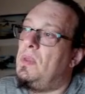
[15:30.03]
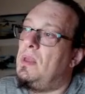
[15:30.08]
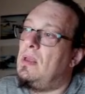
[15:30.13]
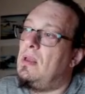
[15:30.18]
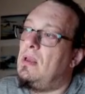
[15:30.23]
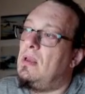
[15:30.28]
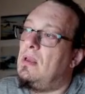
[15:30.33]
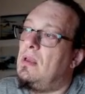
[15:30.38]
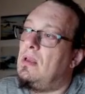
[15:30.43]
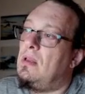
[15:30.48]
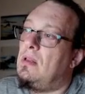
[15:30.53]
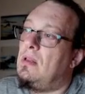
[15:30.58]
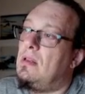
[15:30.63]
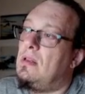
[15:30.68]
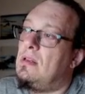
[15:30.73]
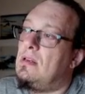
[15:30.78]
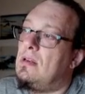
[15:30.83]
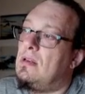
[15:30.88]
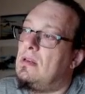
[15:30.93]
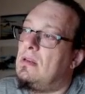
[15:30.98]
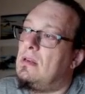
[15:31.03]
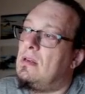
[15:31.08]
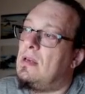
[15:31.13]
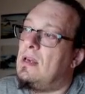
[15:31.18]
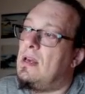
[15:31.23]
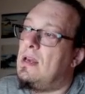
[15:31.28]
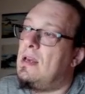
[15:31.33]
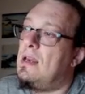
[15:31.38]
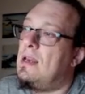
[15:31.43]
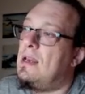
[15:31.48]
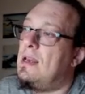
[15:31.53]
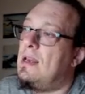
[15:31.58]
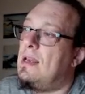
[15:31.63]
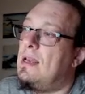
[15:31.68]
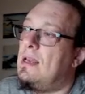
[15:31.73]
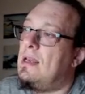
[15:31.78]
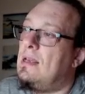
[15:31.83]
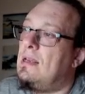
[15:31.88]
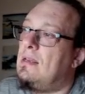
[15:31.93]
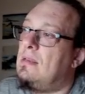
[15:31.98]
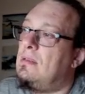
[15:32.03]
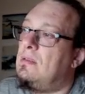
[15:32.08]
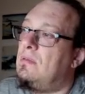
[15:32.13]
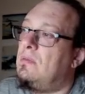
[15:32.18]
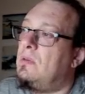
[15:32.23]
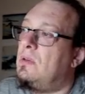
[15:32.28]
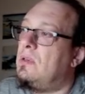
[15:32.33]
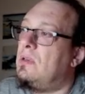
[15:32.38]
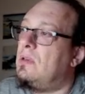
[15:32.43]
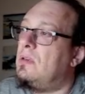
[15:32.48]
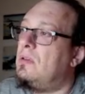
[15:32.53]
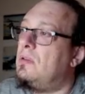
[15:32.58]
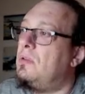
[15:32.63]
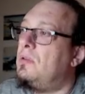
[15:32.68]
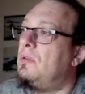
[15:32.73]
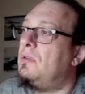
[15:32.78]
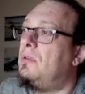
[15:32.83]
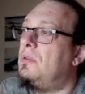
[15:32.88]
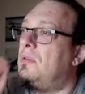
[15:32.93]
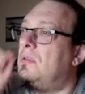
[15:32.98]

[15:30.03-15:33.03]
In that case, one could